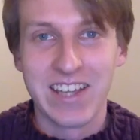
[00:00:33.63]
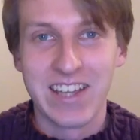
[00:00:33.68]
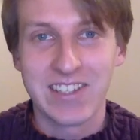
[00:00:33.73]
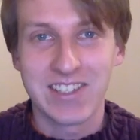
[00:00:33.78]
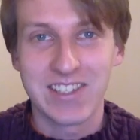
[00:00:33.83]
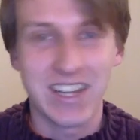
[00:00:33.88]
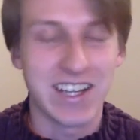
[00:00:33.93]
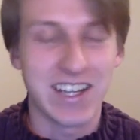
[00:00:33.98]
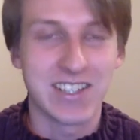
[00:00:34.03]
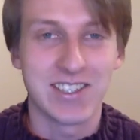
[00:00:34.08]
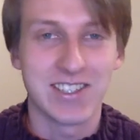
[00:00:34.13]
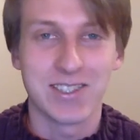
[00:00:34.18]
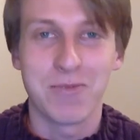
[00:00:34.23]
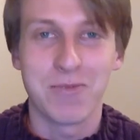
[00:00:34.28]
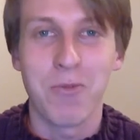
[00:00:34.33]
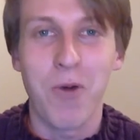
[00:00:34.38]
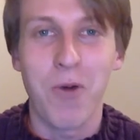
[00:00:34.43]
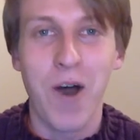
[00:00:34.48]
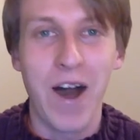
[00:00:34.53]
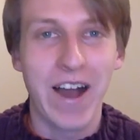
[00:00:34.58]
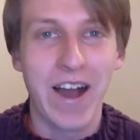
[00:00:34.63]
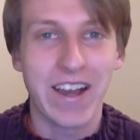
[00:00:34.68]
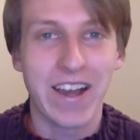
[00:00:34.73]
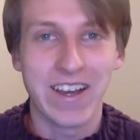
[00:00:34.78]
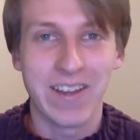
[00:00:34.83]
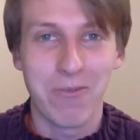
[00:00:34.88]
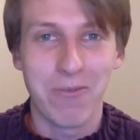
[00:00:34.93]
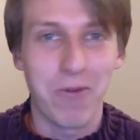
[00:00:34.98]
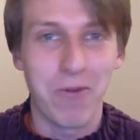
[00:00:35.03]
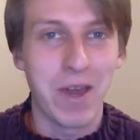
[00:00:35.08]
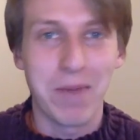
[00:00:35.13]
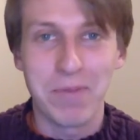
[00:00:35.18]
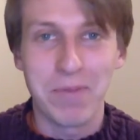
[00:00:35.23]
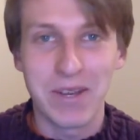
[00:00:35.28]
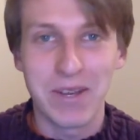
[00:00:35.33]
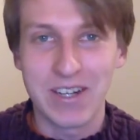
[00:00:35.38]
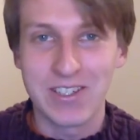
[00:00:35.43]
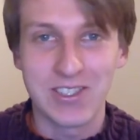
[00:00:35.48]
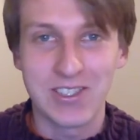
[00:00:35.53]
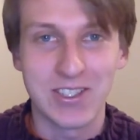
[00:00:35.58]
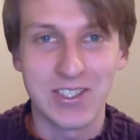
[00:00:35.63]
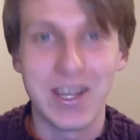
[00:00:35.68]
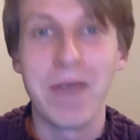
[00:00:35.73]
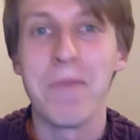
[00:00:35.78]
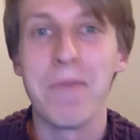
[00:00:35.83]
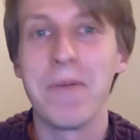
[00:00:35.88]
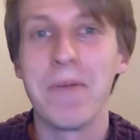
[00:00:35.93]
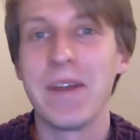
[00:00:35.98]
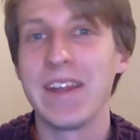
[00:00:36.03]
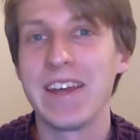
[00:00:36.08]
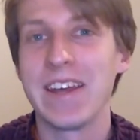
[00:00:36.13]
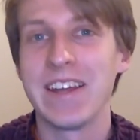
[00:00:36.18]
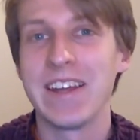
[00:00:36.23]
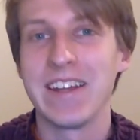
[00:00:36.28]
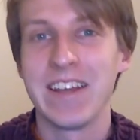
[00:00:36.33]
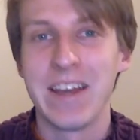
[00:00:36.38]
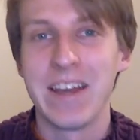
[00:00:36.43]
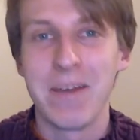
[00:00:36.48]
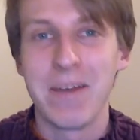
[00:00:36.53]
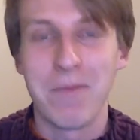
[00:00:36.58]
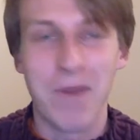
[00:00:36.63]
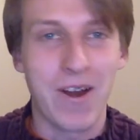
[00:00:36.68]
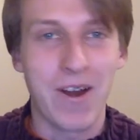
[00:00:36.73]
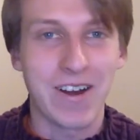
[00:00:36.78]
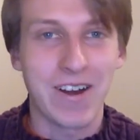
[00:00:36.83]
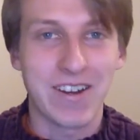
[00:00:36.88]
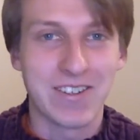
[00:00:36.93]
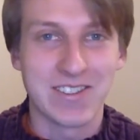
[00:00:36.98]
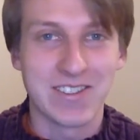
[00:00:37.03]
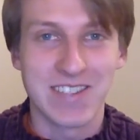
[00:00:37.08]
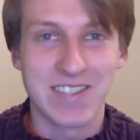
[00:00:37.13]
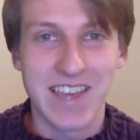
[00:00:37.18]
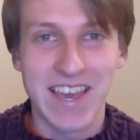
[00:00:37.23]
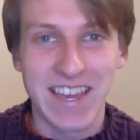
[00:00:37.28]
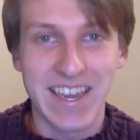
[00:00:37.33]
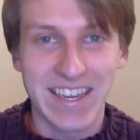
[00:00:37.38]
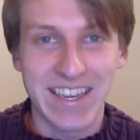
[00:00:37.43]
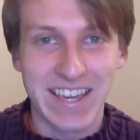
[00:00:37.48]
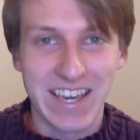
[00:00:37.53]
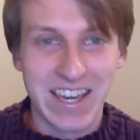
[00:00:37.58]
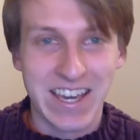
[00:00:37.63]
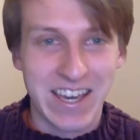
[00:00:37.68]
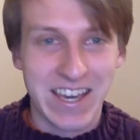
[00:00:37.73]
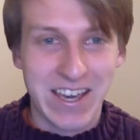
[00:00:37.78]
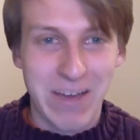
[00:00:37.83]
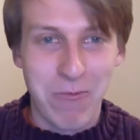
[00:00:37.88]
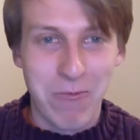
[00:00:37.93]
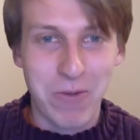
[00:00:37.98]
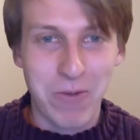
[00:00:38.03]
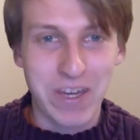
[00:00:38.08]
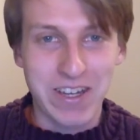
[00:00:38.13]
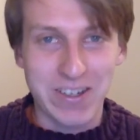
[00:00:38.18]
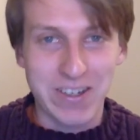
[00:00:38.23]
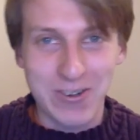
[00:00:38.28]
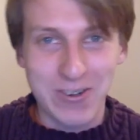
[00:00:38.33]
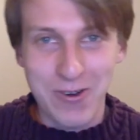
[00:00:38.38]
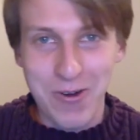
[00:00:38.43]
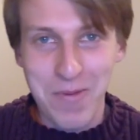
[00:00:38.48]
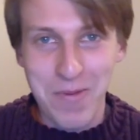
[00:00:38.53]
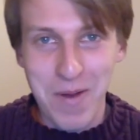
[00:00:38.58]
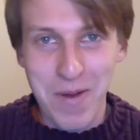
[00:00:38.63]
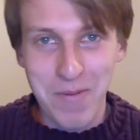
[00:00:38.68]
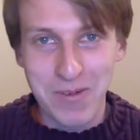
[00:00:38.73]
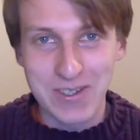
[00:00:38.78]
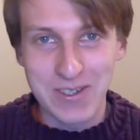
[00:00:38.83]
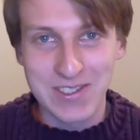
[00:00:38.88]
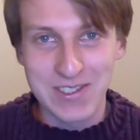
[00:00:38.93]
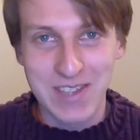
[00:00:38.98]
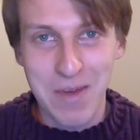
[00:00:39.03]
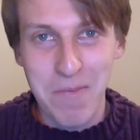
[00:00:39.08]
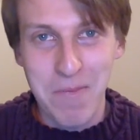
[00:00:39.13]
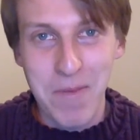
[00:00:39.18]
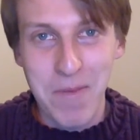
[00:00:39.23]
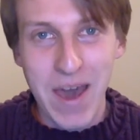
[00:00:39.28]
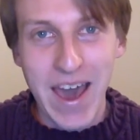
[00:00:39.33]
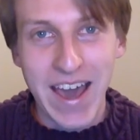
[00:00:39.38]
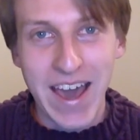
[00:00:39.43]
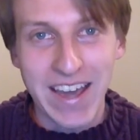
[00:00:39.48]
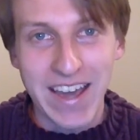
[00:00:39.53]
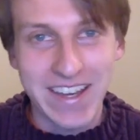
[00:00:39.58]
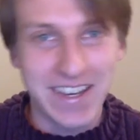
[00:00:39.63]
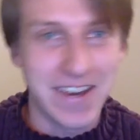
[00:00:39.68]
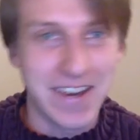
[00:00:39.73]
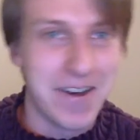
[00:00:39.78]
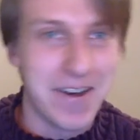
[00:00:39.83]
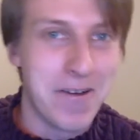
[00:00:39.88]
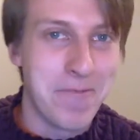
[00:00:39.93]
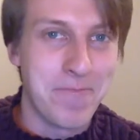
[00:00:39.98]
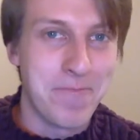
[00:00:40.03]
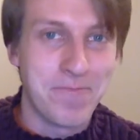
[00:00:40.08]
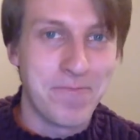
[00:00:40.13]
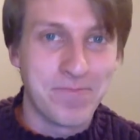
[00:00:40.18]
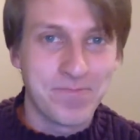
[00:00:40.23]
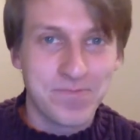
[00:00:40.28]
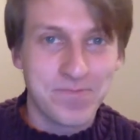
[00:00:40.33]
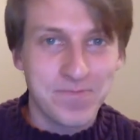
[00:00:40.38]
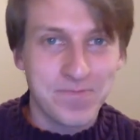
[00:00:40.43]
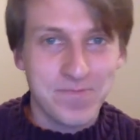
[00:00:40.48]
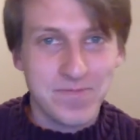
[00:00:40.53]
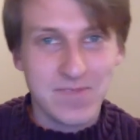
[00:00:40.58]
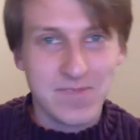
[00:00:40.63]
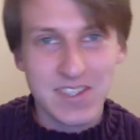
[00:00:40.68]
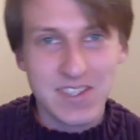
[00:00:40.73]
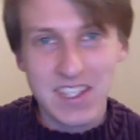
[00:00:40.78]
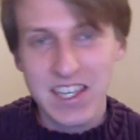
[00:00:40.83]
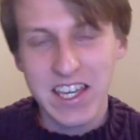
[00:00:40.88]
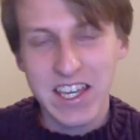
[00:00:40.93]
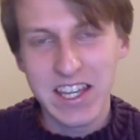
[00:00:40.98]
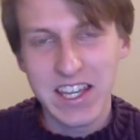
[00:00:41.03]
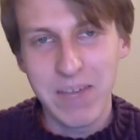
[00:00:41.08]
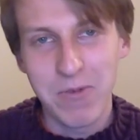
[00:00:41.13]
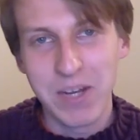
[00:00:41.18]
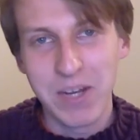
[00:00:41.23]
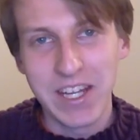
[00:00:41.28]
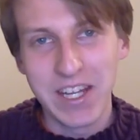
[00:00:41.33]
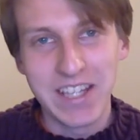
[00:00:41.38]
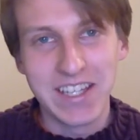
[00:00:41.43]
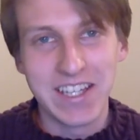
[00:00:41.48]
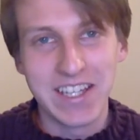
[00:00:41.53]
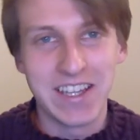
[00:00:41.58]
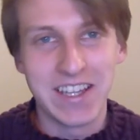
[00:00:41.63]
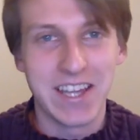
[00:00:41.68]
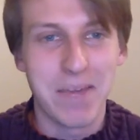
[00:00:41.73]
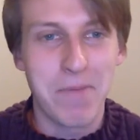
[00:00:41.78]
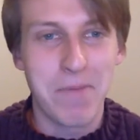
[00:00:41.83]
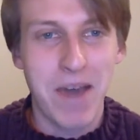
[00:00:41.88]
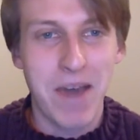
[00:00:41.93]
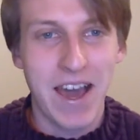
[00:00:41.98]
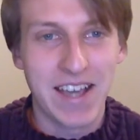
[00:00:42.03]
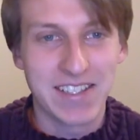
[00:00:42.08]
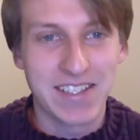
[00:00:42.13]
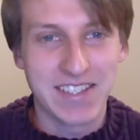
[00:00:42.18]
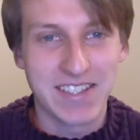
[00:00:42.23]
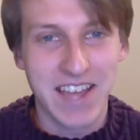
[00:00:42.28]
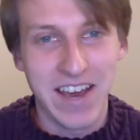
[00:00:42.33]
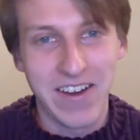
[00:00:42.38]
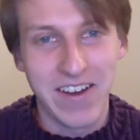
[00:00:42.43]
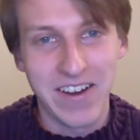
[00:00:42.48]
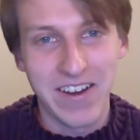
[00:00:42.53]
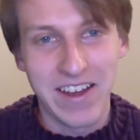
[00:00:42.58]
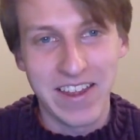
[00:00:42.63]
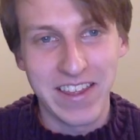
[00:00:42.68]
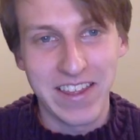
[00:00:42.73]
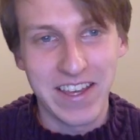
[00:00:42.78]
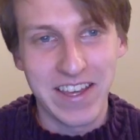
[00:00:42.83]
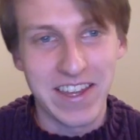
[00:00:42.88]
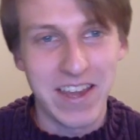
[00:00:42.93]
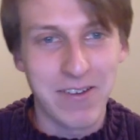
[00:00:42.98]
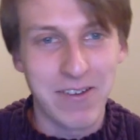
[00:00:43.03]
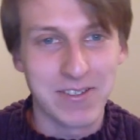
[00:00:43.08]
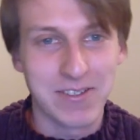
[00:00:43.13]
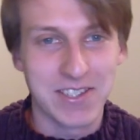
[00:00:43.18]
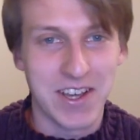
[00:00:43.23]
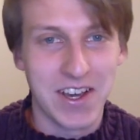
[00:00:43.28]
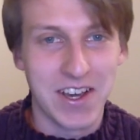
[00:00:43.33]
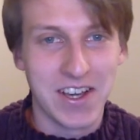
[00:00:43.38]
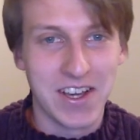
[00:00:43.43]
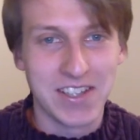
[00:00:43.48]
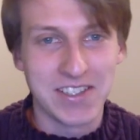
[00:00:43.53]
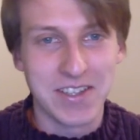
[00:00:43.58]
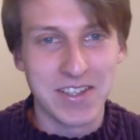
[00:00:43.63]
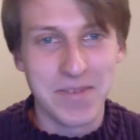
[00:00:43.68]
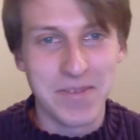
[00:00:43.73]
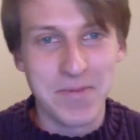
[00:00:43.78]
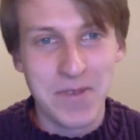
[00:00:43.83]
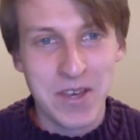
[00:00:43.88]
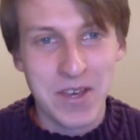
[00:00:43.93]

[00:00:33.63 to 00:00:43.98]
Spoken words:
Shanks just walk on the Whitebeard ship, and then Marco's like, weaker crew members get back, and then when they didn't, they passed out. I thought that was awesome.